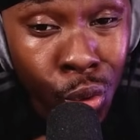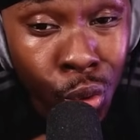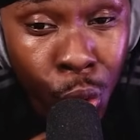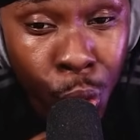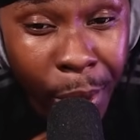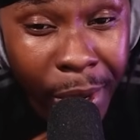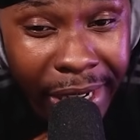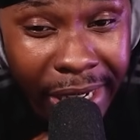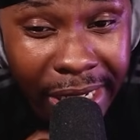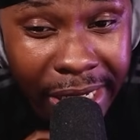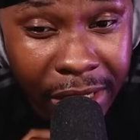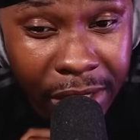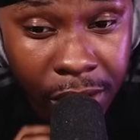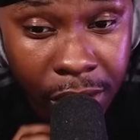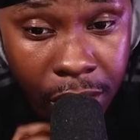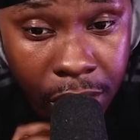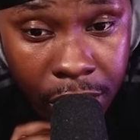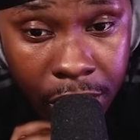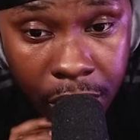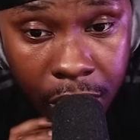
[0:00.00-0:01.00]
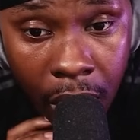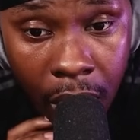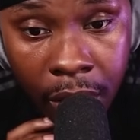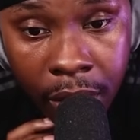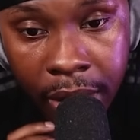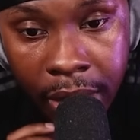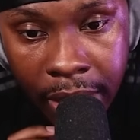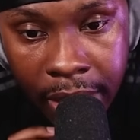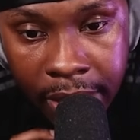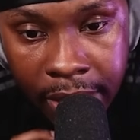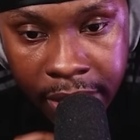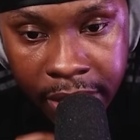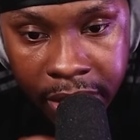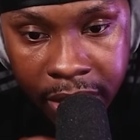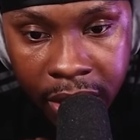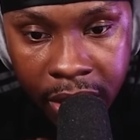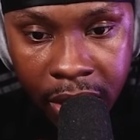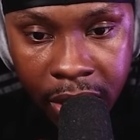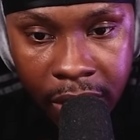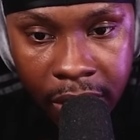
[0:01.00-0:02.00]
quickly, you know. Oh yeah, they did.
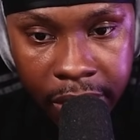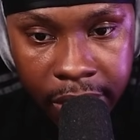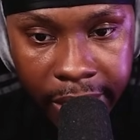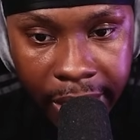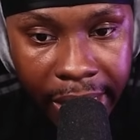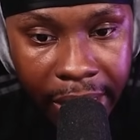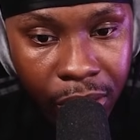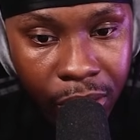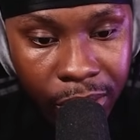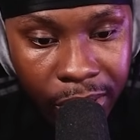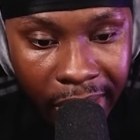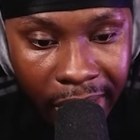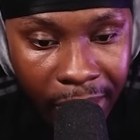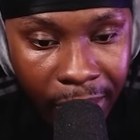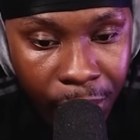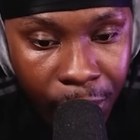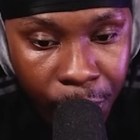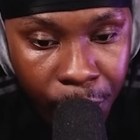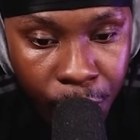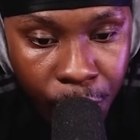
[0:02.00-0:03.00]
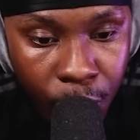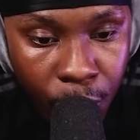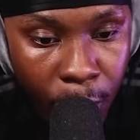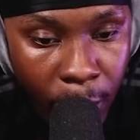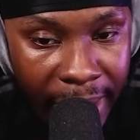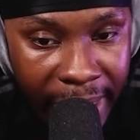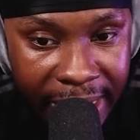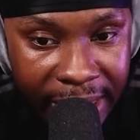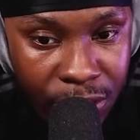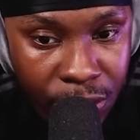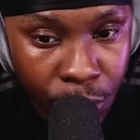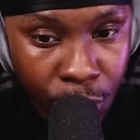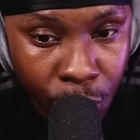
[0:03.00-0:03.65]
They got there way too